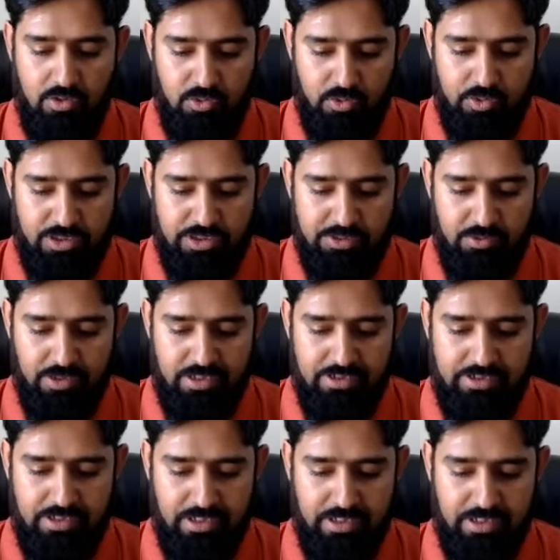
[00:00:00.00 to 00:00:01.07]
to the
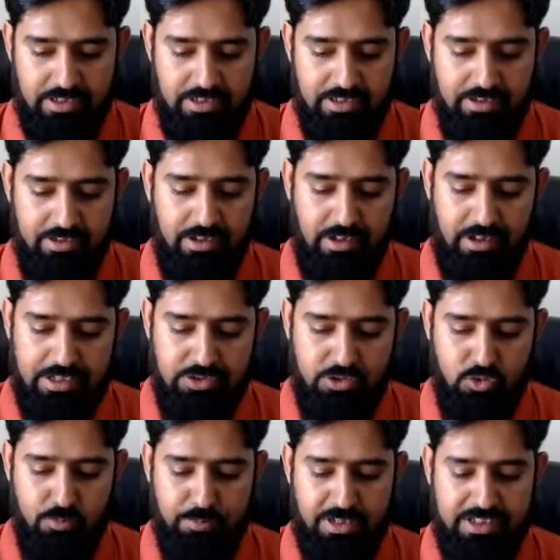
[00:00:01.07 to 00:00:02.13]
students, and
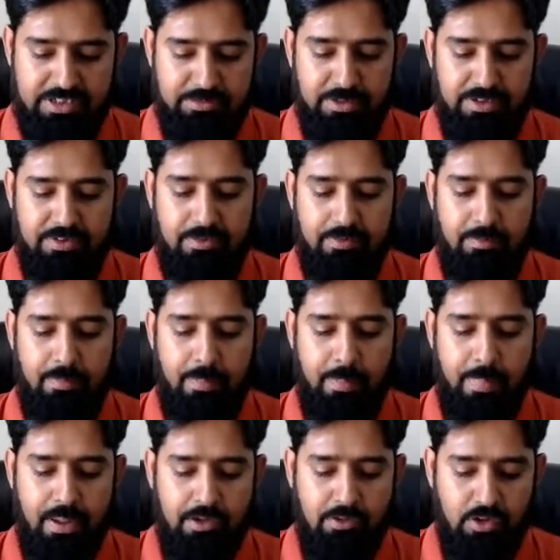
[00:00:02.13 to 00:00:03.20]
classroom management.
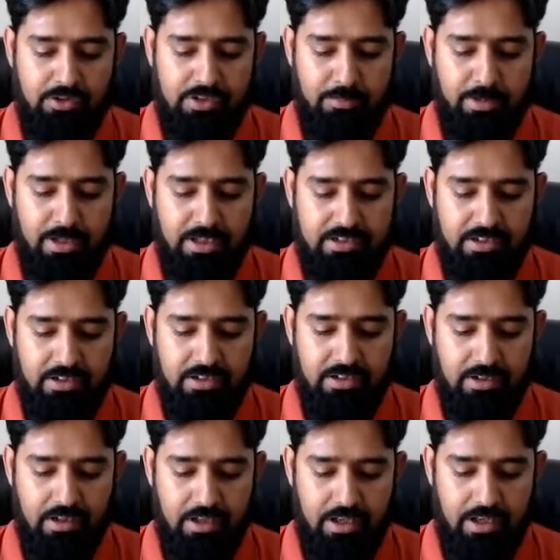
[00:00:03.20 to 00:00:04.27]
Dr. Patel,
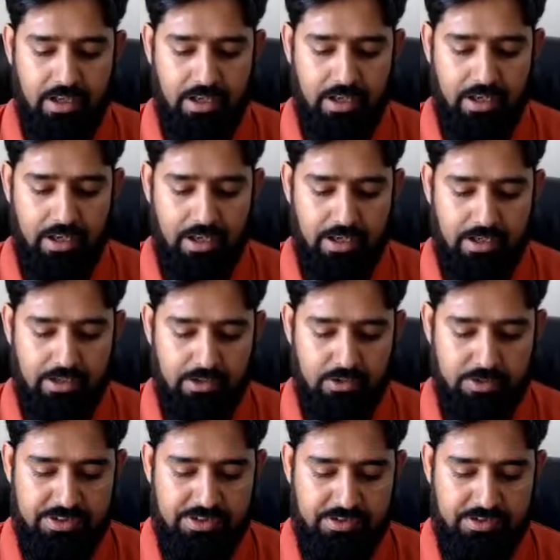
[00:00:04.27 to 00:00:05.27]
to his